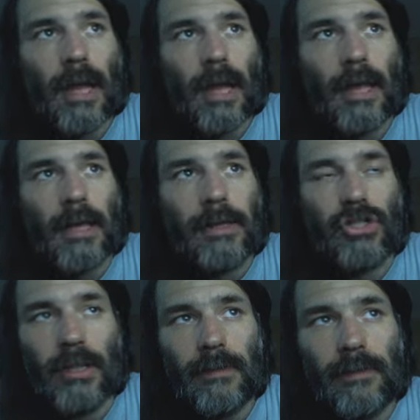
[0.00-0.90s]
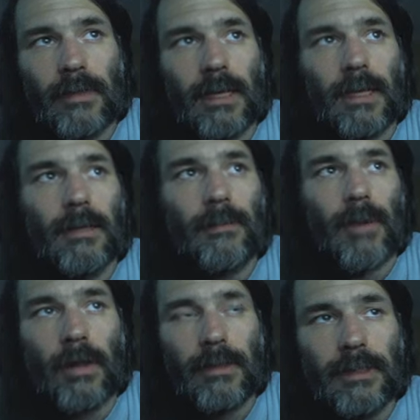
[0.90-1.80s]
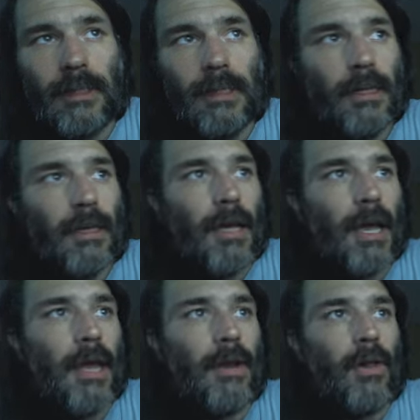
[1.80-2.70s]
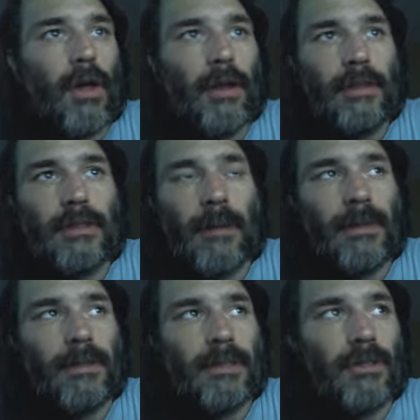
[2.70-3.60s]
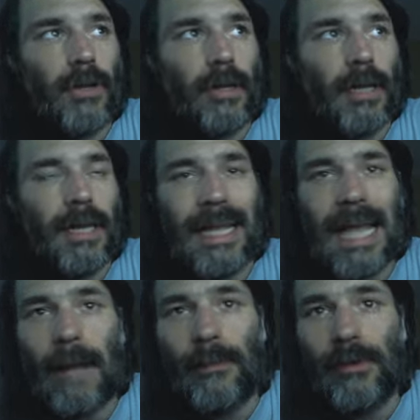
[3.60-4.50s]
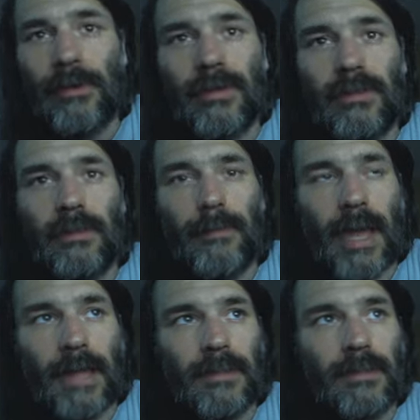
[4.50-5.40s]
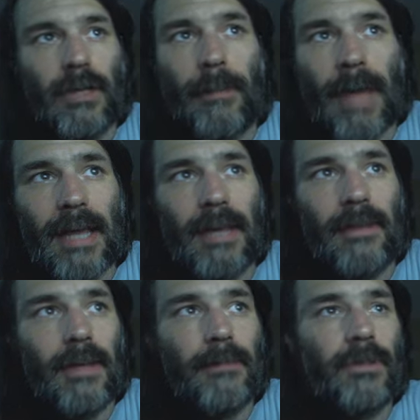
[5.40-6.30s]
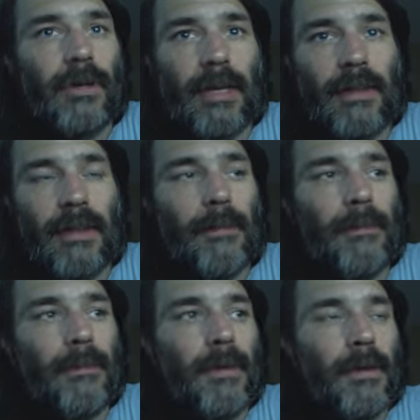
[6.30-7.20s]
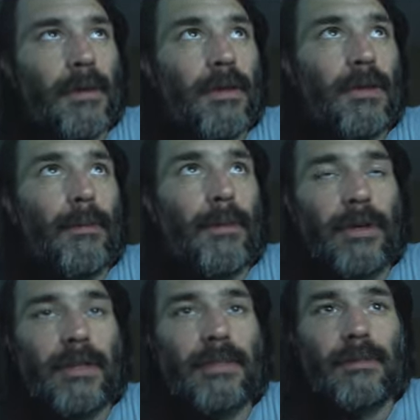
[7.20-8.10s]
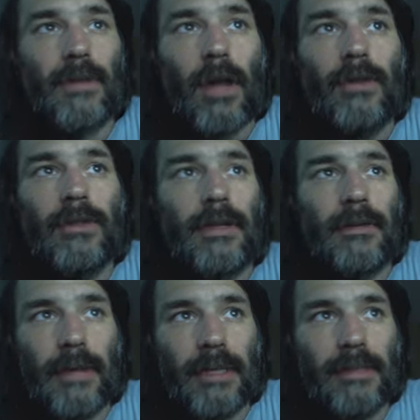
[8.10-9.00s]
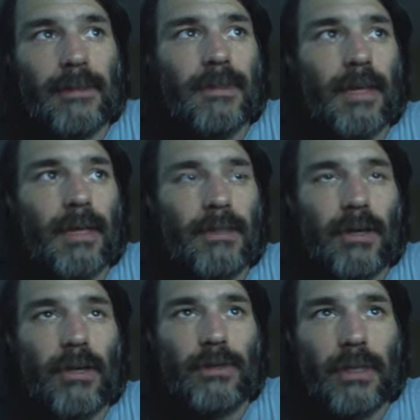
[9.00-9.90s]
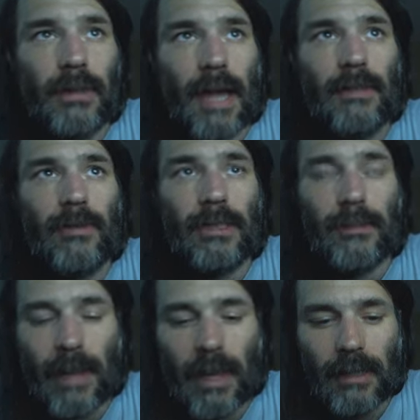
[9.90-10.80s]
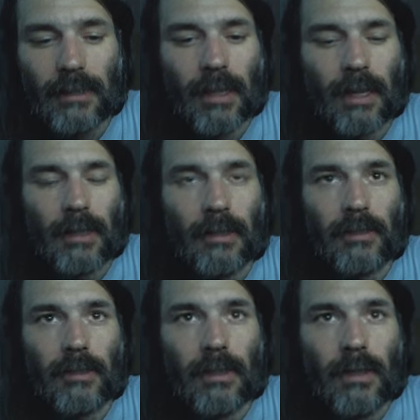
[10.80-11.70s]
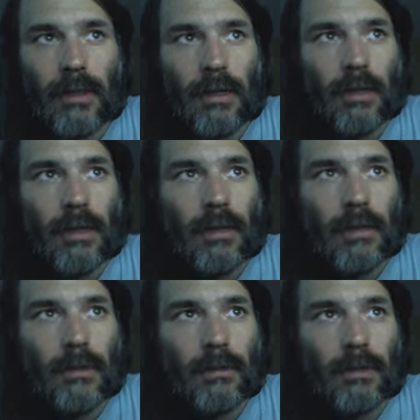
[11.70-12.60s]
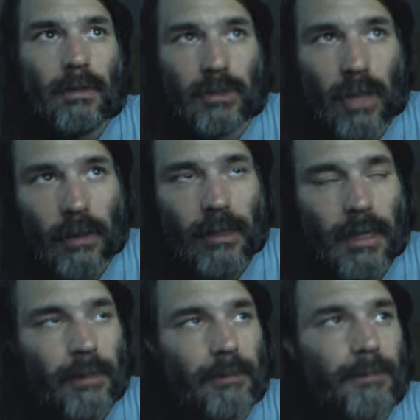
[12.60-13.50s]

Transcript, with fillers: a shift in policy and a lot of these companies can start getting capital banks can start backing them start getting them you know millions of dollars in investments and they can start using that to expand and consolidate